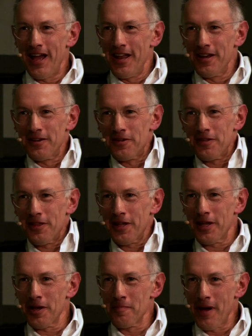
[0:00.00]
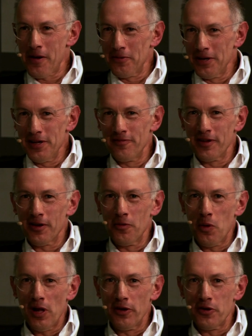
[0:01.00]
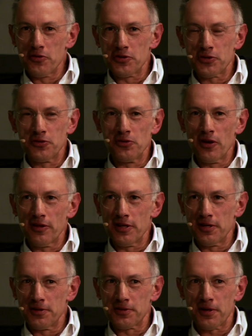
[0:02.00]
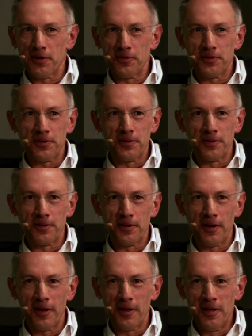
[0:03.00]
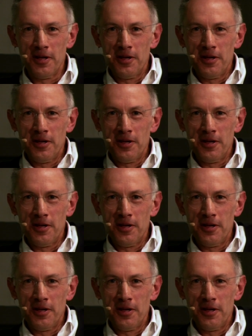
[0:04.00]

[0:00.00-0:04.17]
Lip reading: and thinking about leaving a well-known school on the East Coast and to